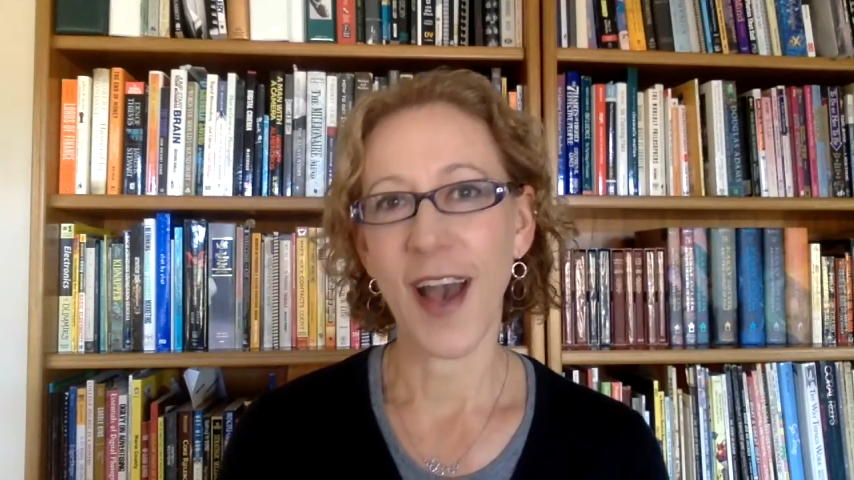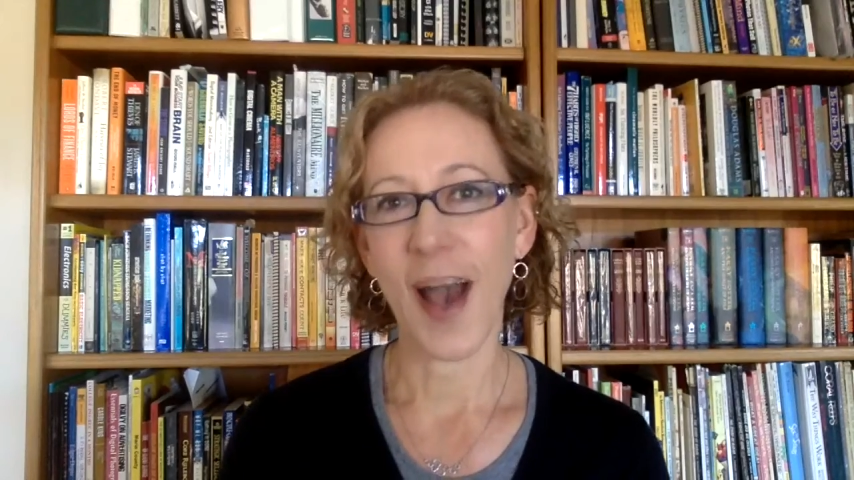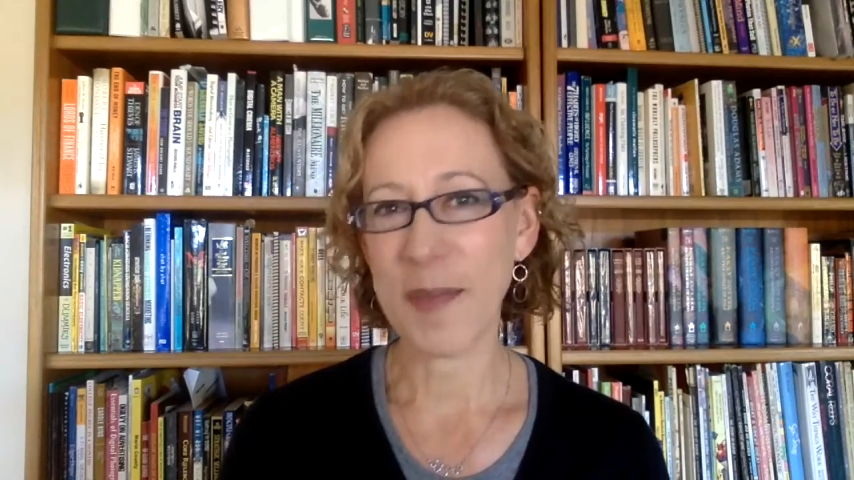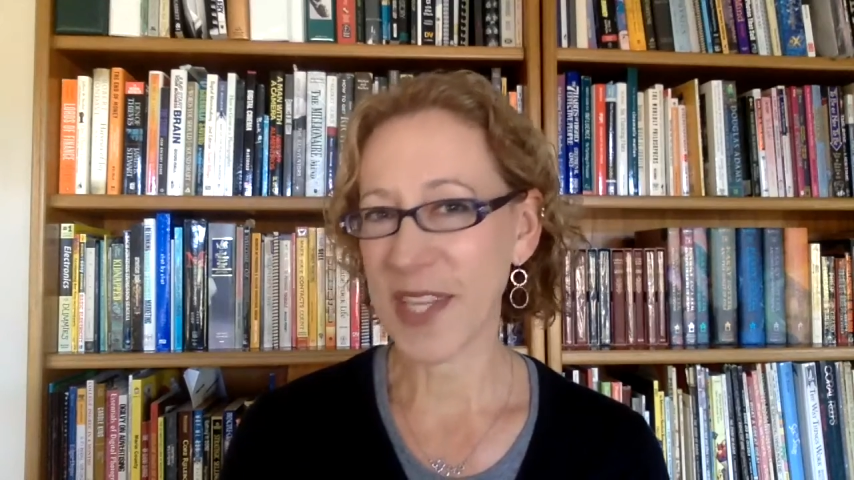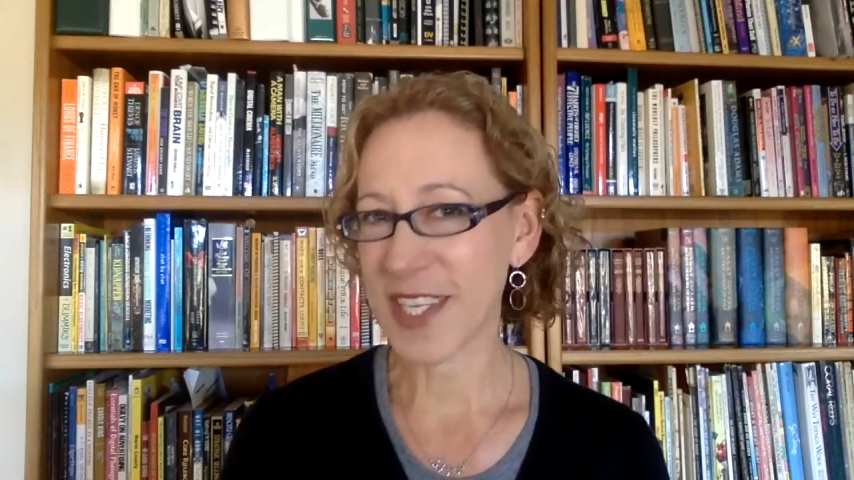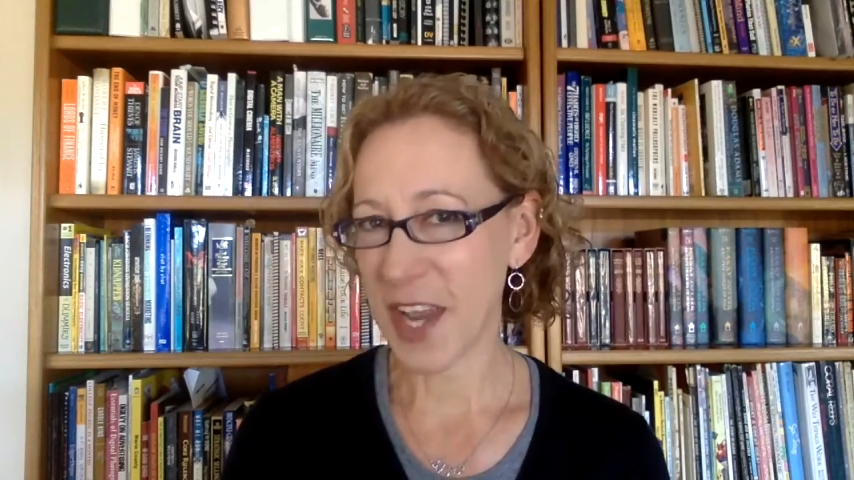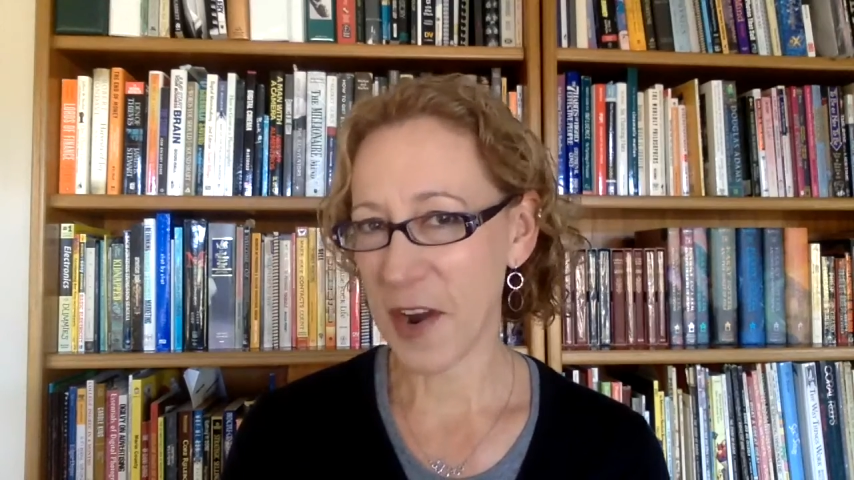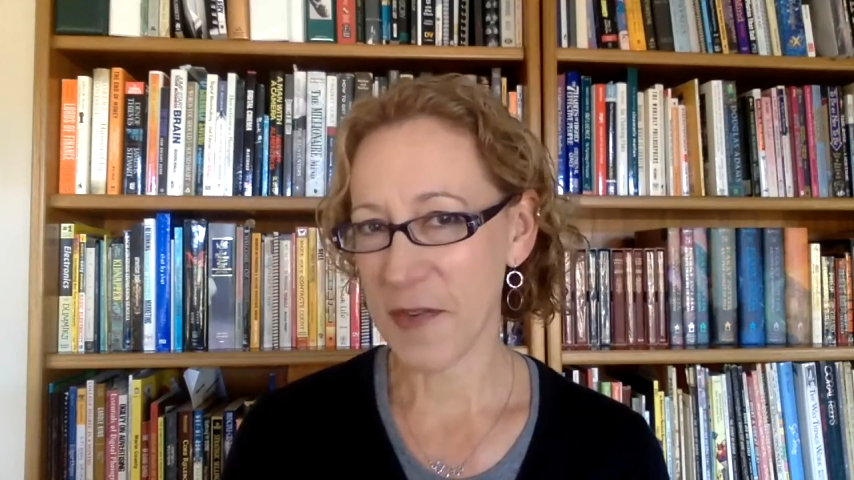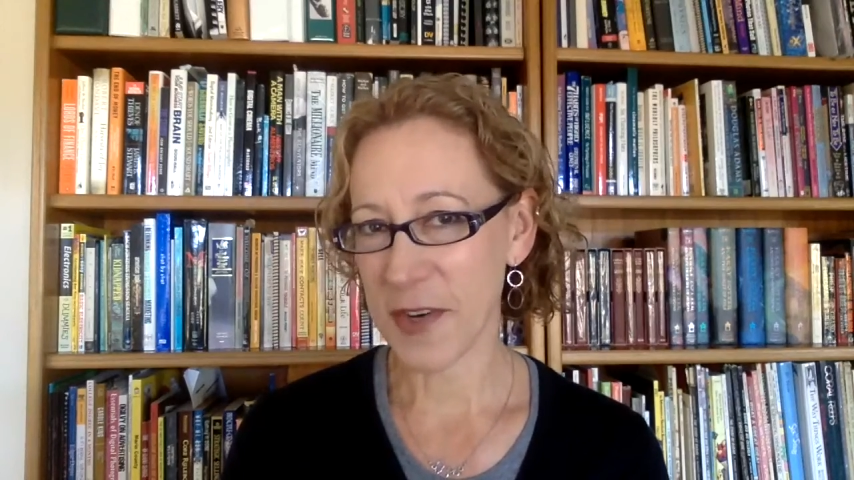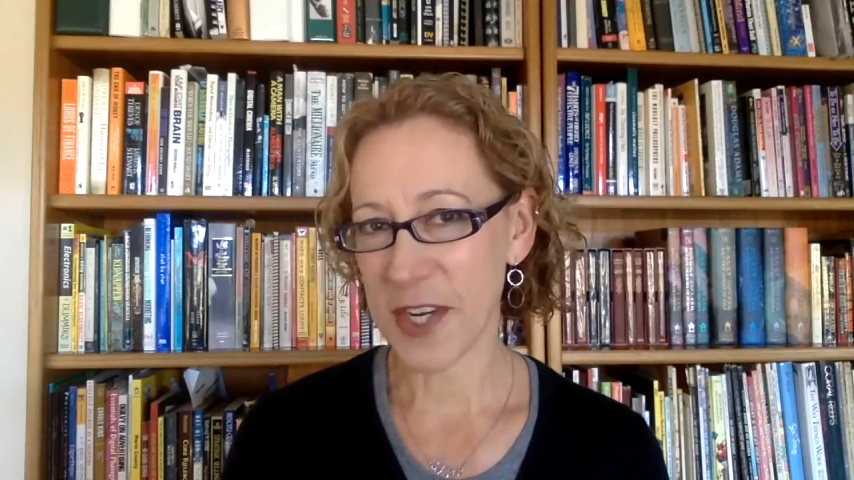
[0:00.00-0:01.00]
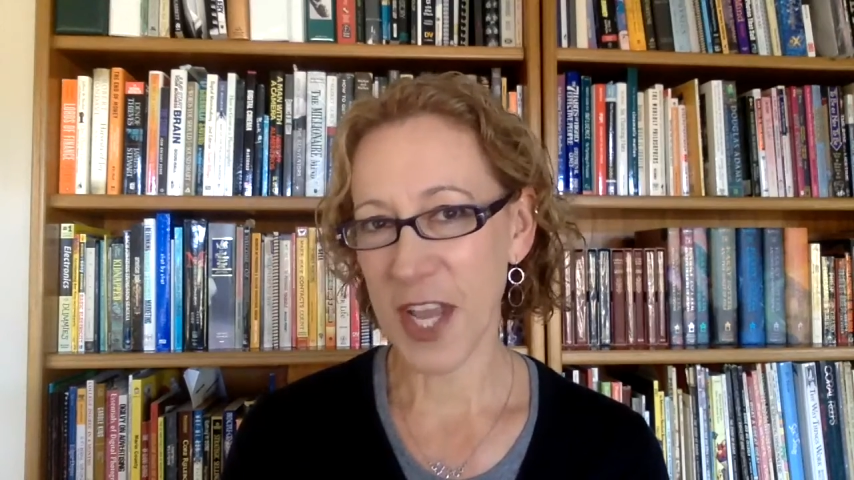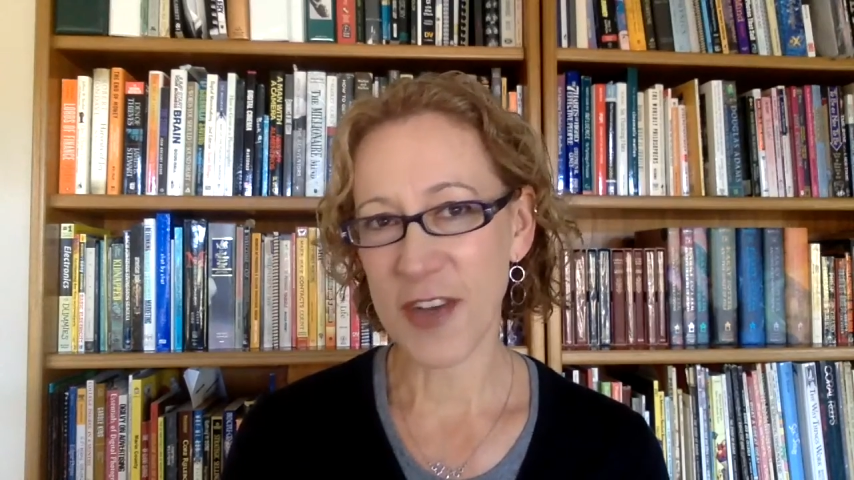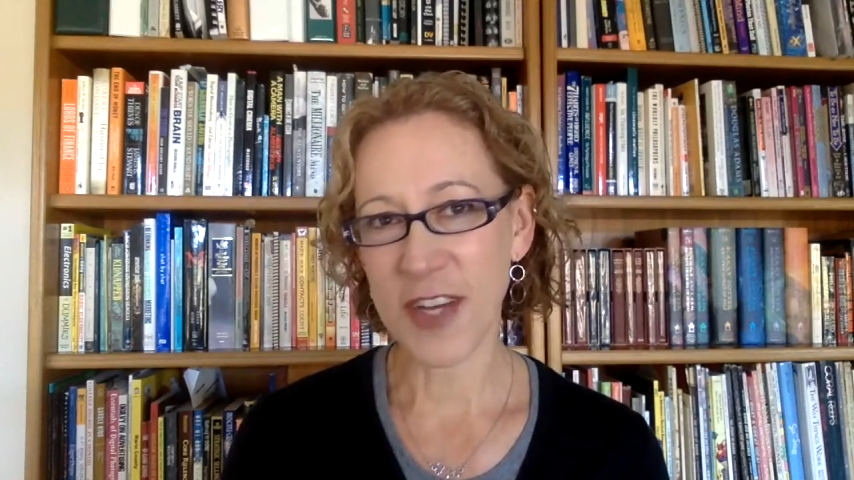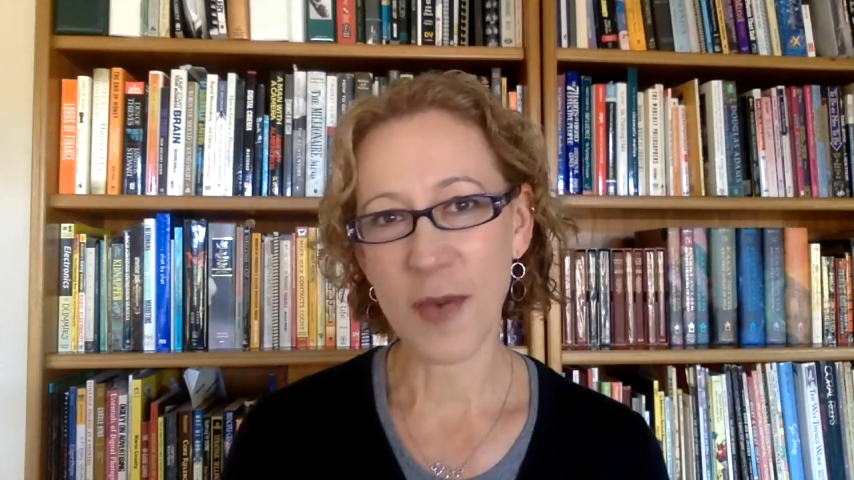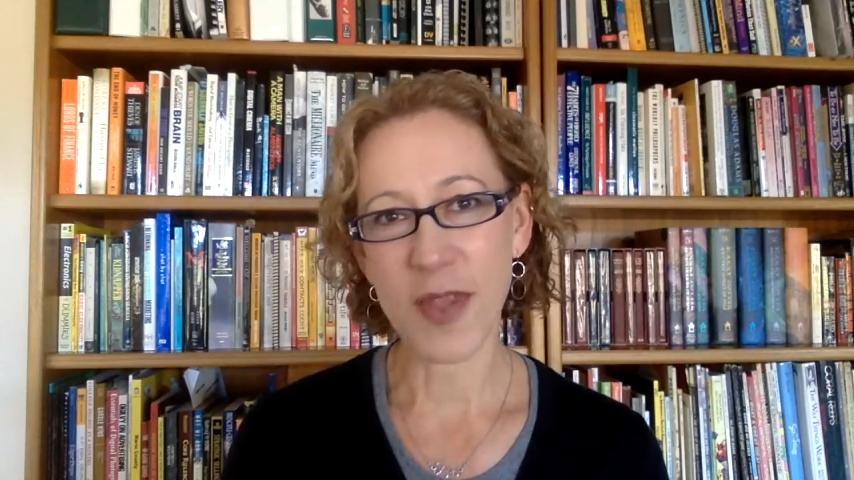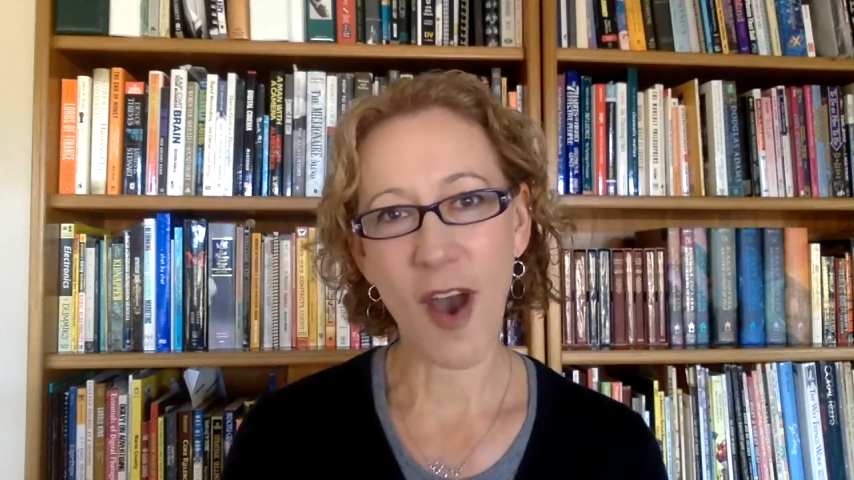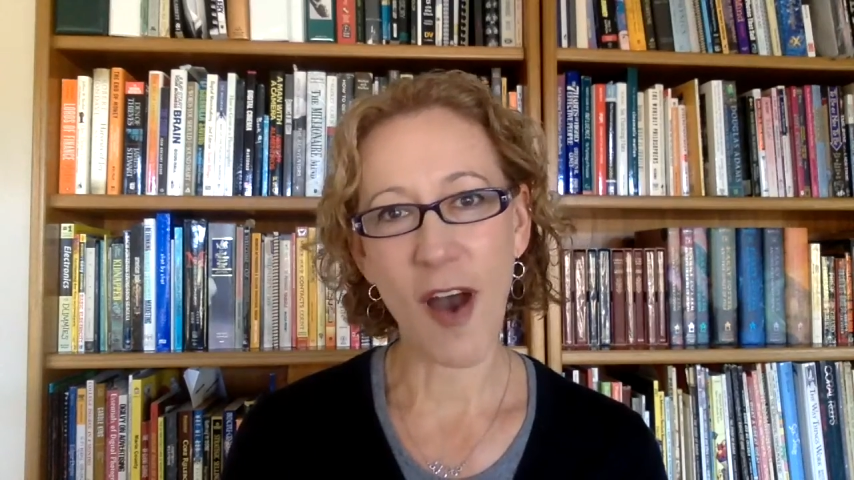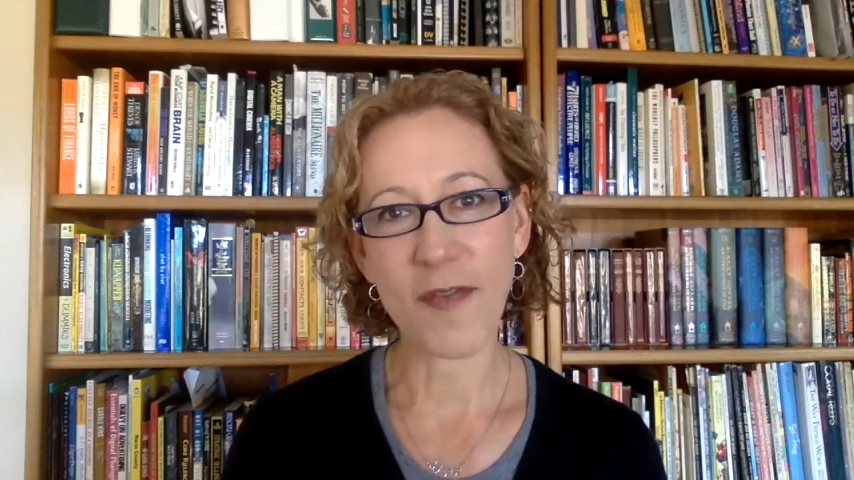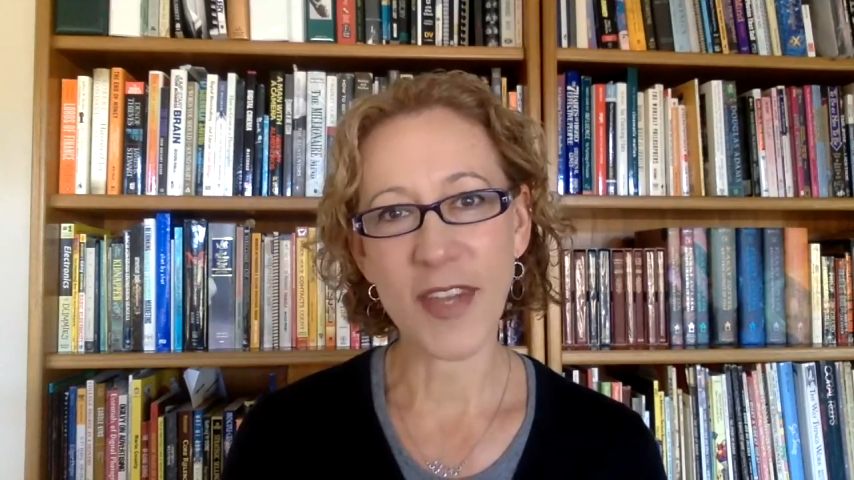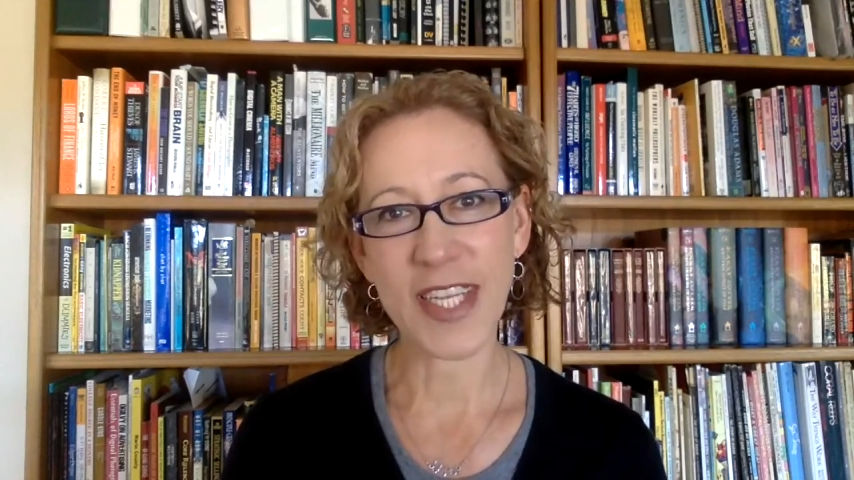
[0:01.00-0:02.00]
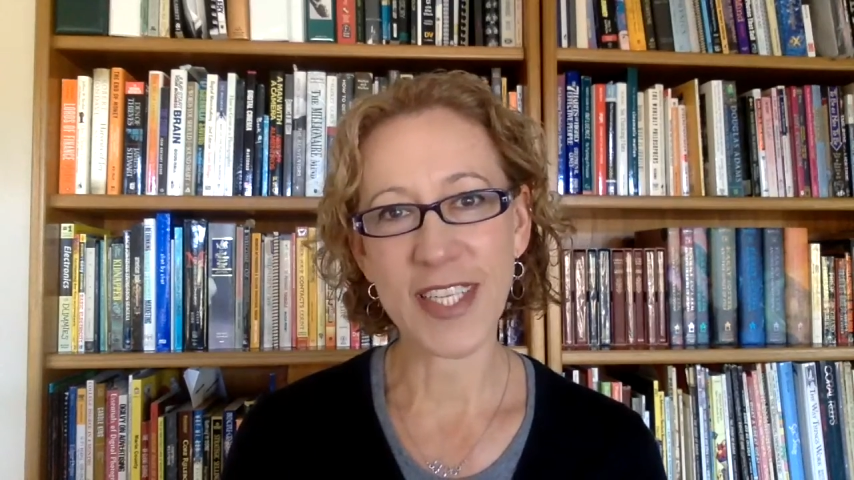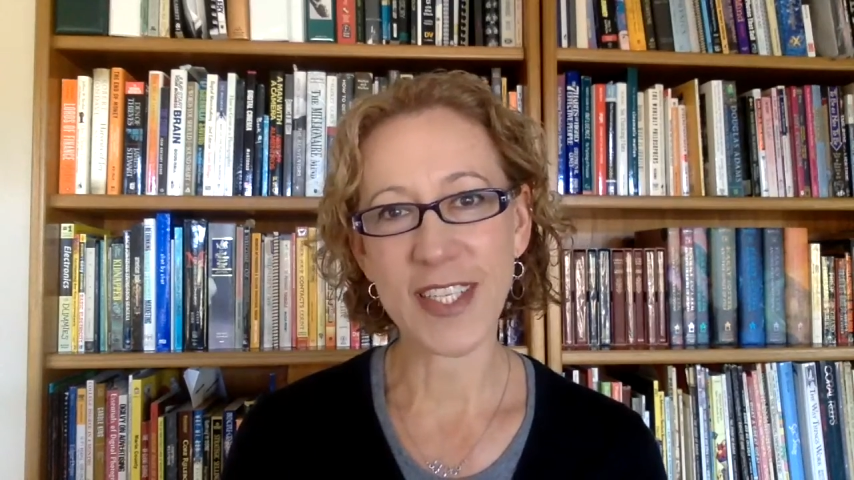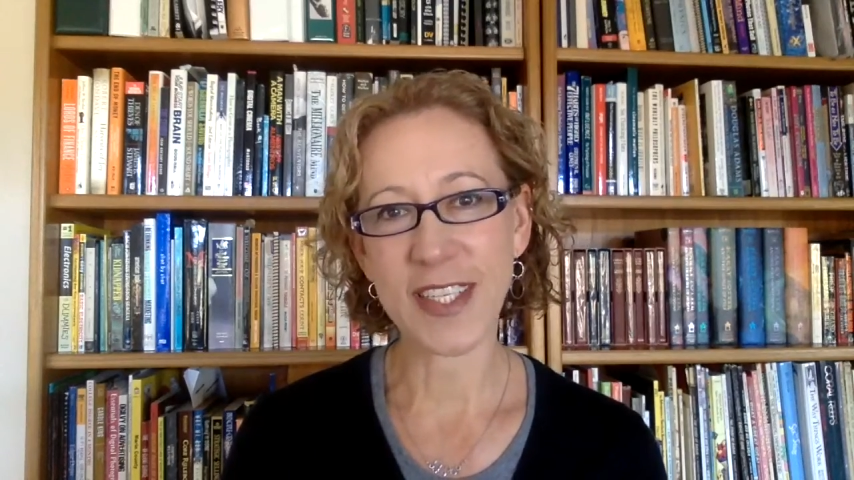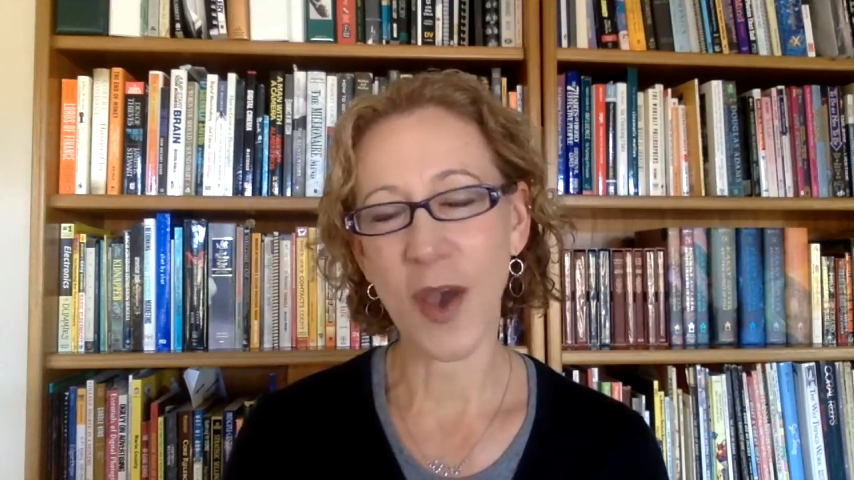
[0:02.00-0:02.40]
I'm Melissa Hereford, Negotiate with Confidence.